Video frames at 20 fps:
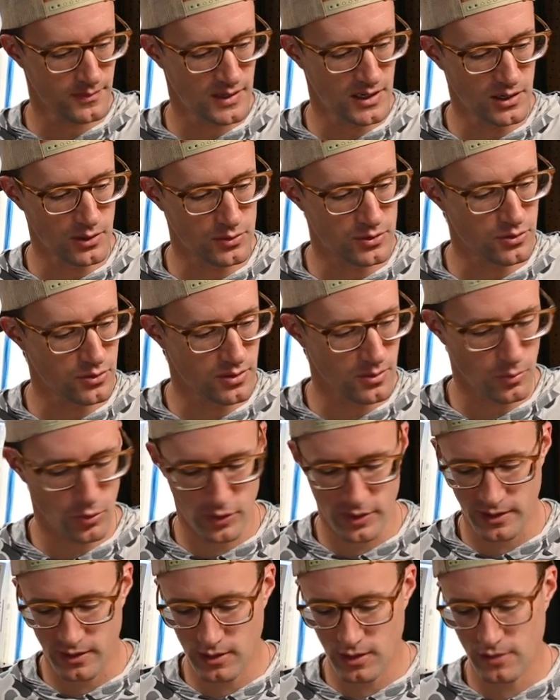you know, doing the
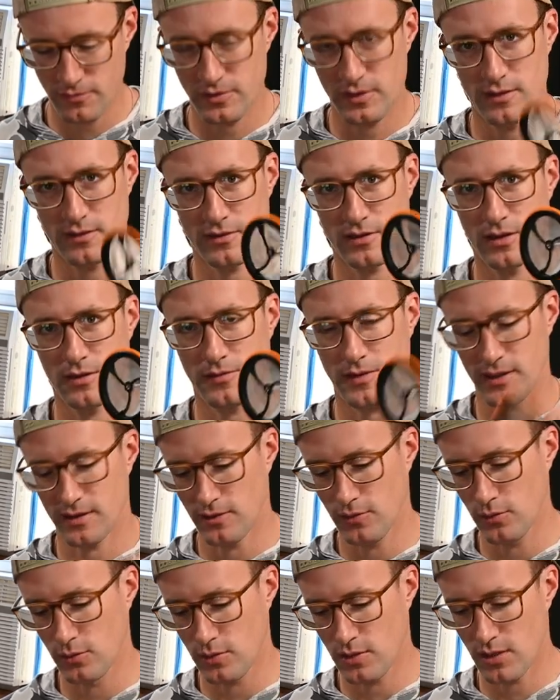morning coffee and stuff. Got
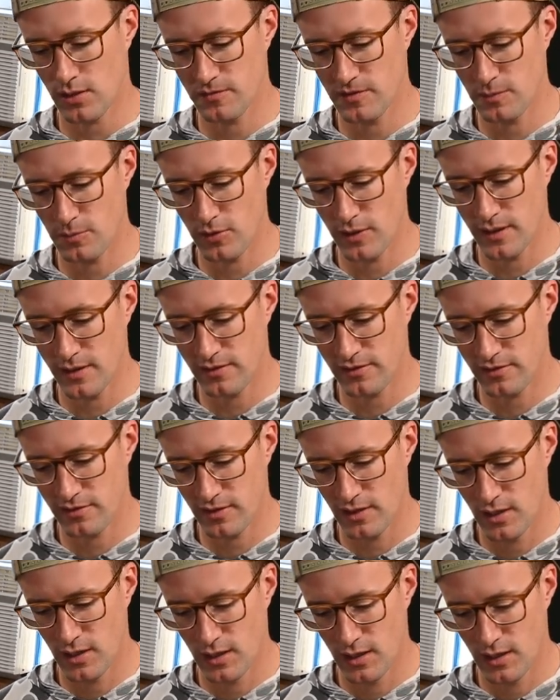the little coffee press,